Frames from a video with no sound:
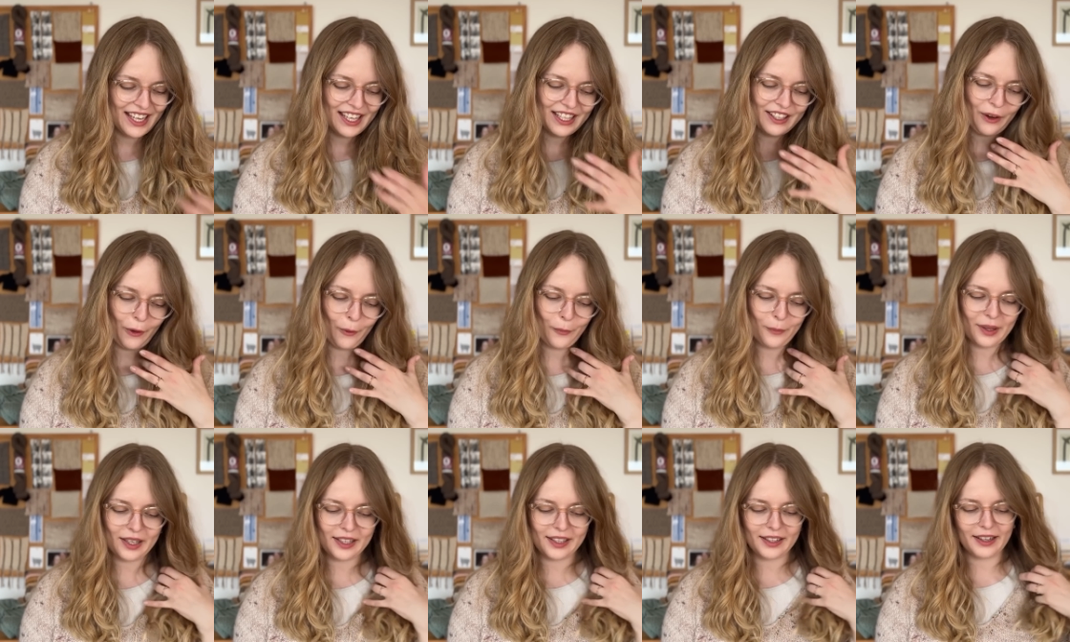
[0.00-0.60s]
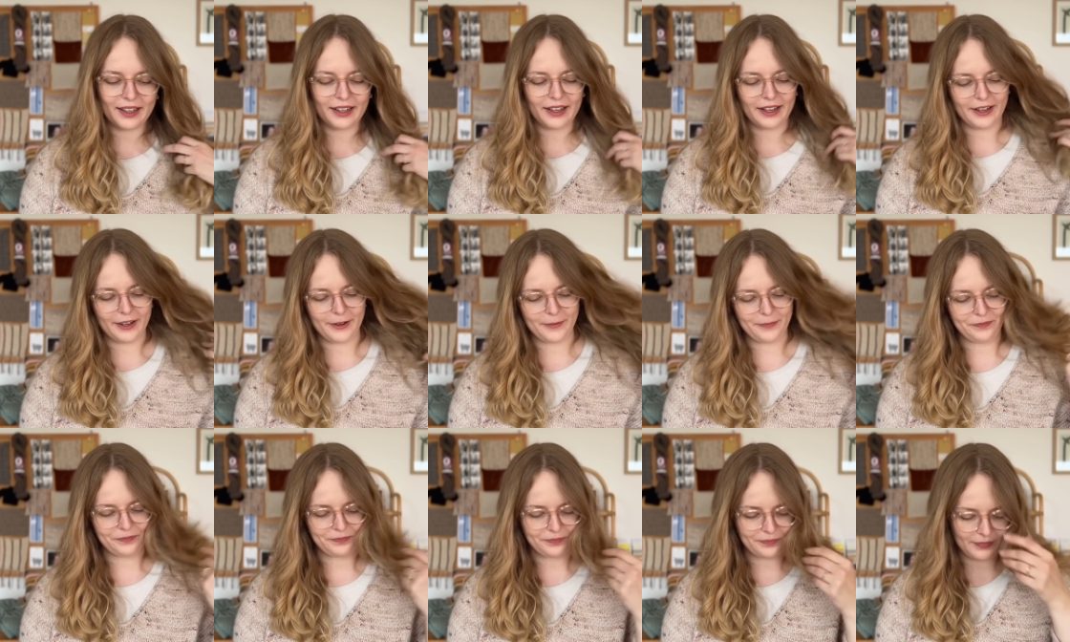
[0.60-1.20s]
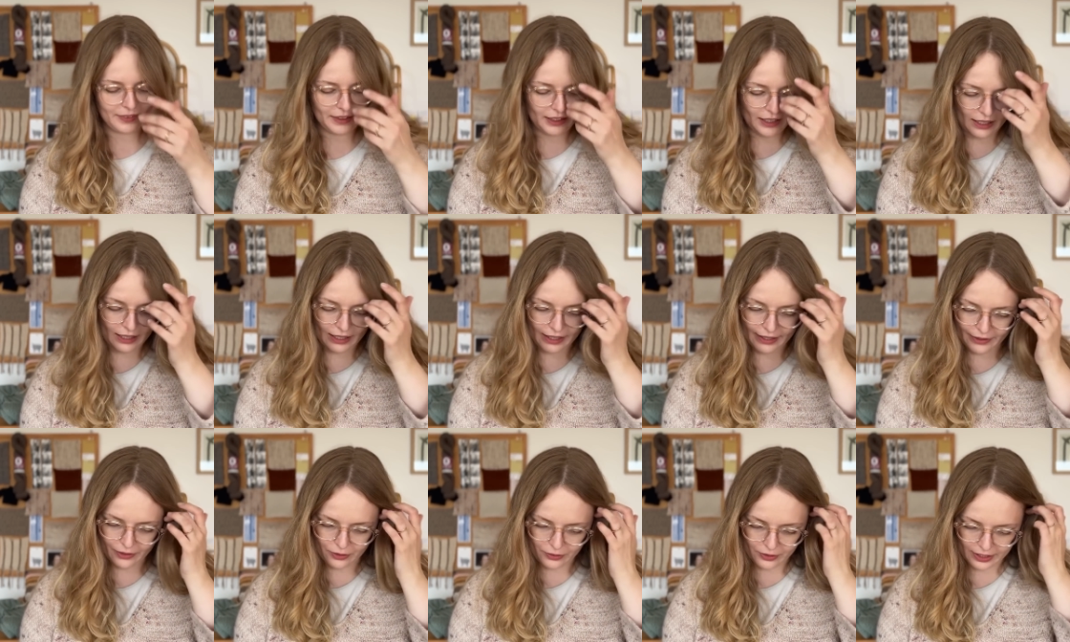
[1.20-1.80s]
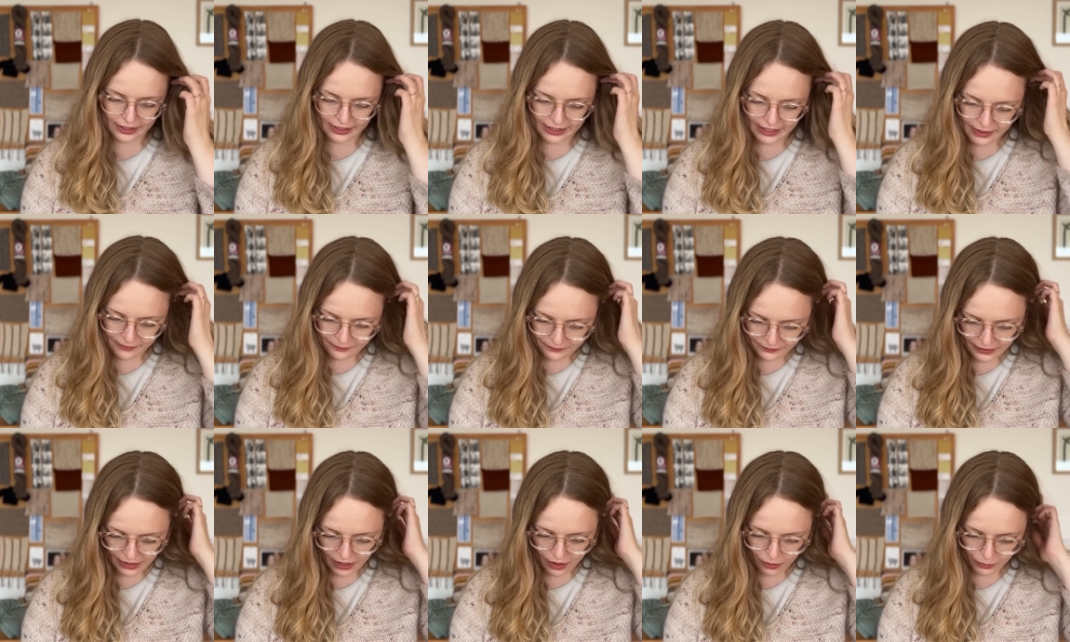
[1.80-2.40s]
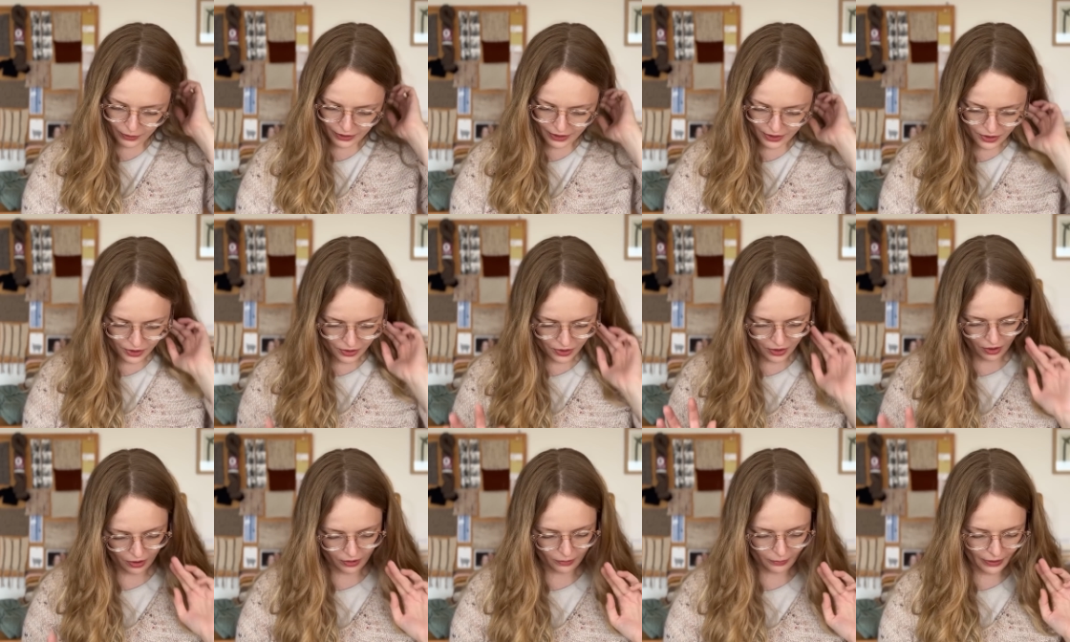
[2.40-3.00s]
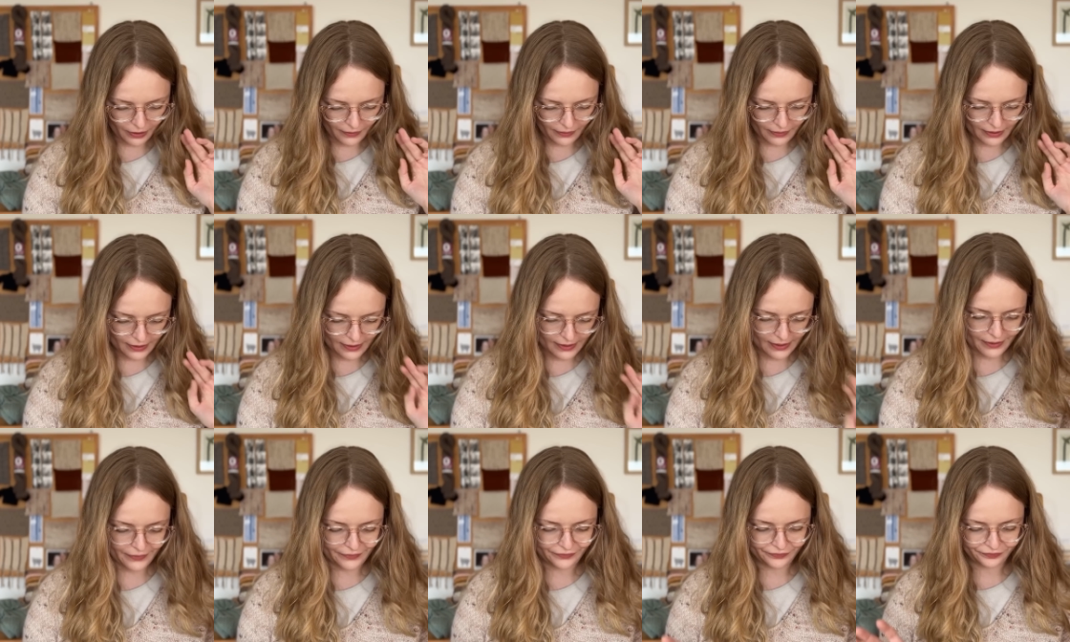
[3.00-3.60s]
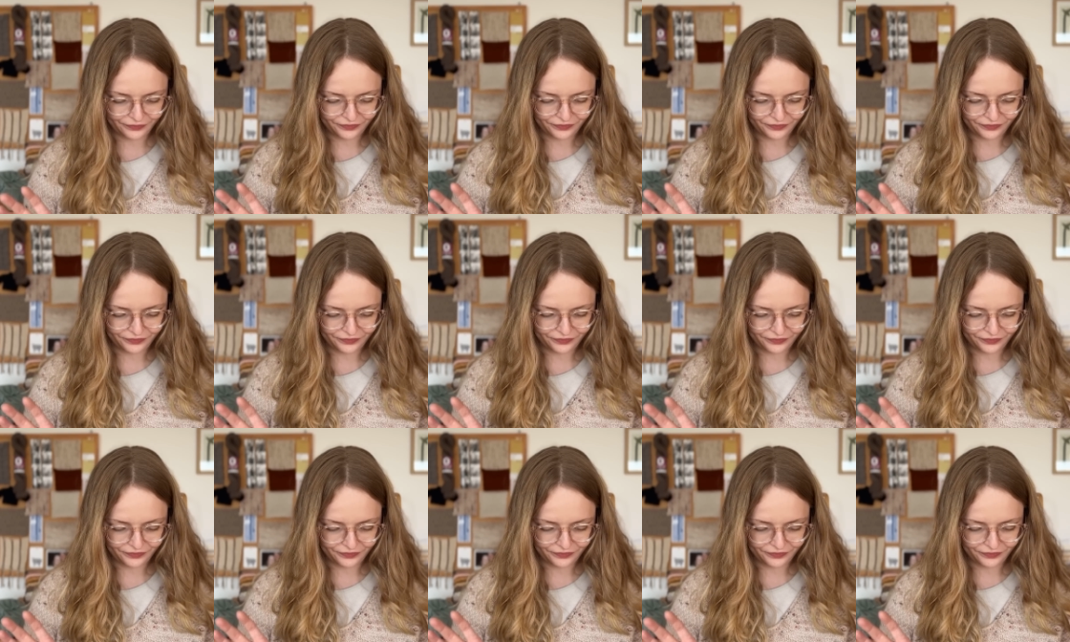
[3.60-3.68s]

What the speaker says: No, but literally, I wanted to talk about this.